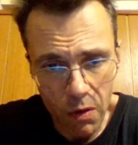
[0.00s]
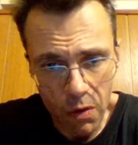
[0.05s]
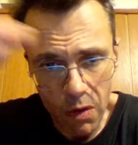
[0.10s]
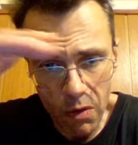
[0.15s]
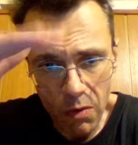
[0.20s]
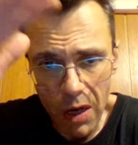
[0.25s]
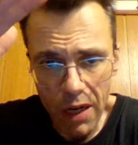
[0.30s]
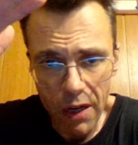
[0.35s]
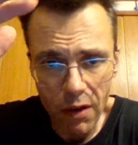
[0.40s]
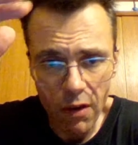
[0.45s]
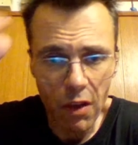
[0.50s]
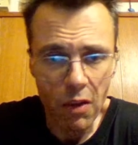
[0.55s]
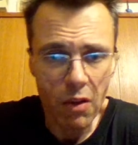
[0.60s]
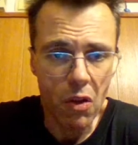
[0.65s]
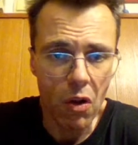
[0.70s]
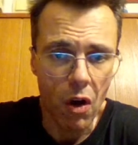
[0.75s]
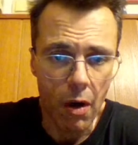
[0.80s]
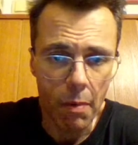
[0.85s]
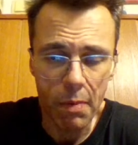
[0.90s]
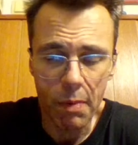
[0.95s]
right on the
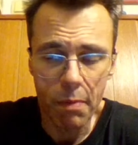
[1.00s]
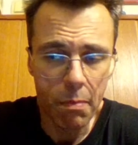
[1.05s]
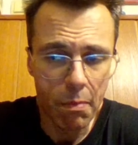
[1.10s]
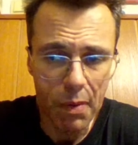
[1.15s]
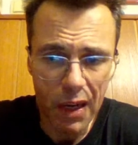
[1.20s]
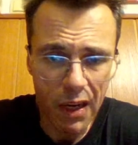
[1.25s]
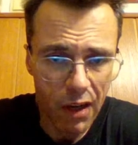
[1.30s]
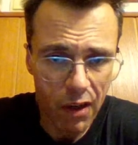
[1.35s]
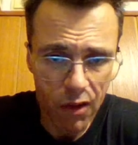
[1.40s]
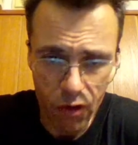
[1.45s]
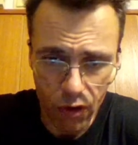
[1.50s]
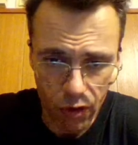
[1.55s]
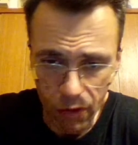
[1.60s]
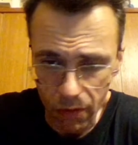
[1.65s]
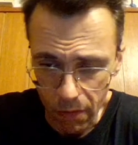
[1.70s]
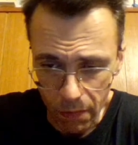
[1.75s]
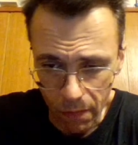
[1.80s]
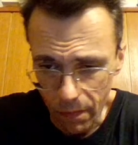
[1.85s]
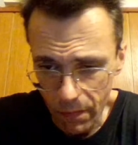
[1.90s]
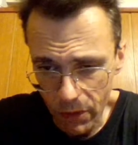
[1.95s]
top better
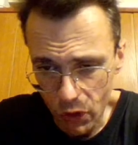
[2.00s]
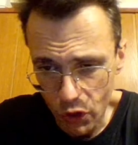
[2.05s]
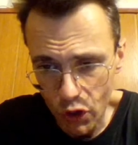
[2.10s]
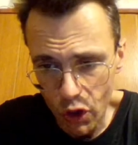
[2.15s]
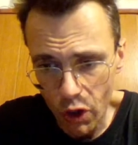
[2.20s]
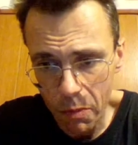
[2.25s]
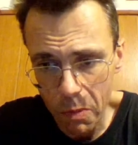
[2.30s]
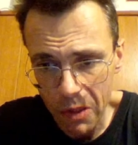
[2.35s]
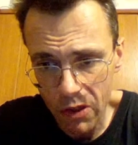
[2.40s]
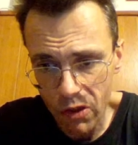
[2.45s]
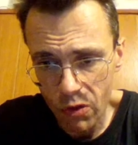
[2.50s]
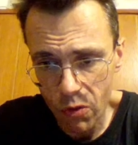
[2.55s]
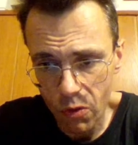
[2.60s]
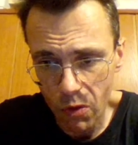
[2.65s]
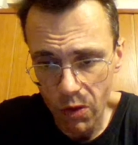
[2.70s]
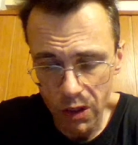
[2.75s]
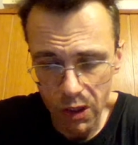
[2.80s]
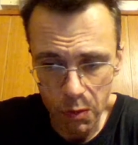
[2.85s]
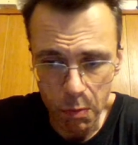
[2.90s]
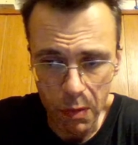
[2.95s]
than German
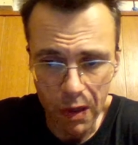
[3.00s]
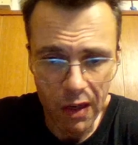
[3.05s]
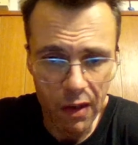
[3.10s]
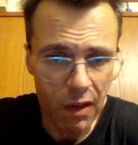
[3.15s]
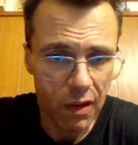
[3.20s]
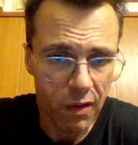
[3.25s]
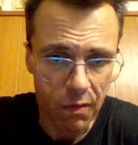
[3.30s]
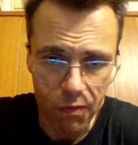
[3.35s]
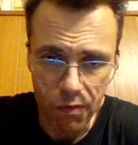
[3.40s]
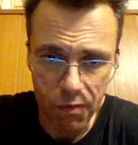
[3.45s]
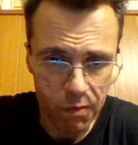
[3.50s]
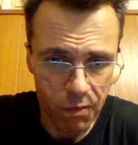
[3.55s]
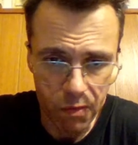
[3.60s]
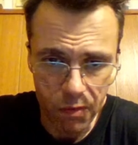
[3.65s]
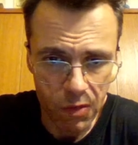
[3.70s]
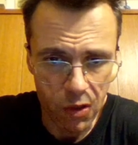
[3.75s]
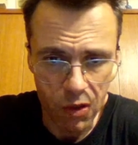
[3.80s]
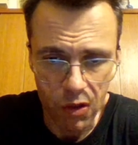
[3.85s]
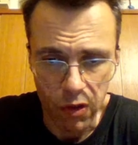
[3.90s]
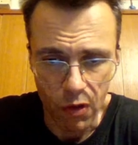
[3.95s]
stores better than
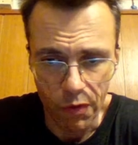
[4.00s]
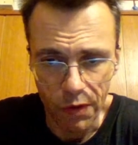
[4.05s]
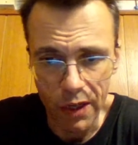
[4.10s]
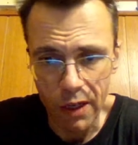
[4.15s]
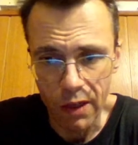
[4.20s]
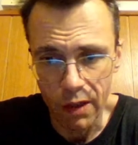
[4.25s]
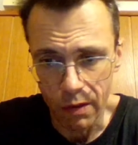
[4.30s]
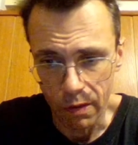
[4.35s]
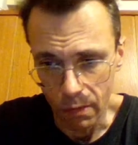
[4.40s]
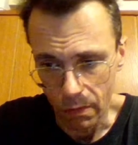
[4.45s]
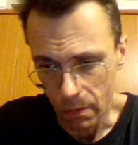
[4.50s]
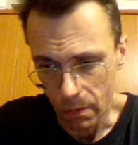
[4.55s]
Slovenian